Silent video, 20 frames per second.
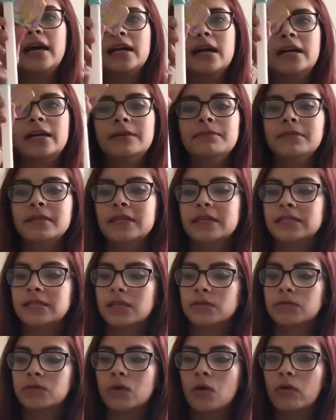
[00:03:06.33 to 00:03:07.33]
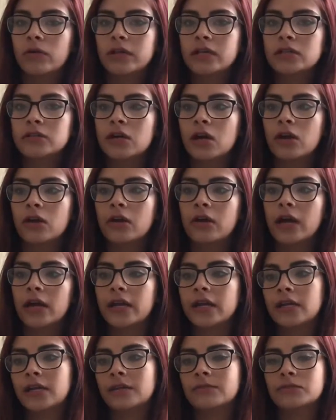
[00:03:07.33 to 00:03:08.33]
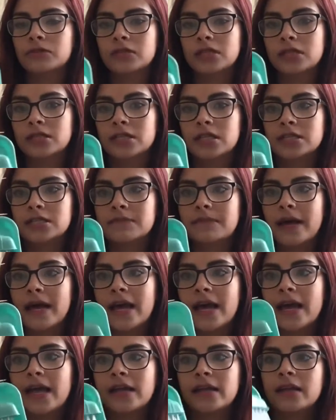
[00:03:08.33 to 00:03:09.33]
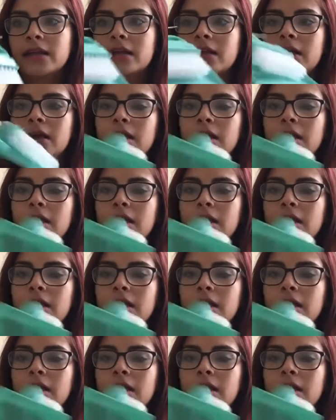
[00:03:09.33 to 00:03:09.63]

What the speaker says: I got him this. It was only $1, and it comes with a dustpan.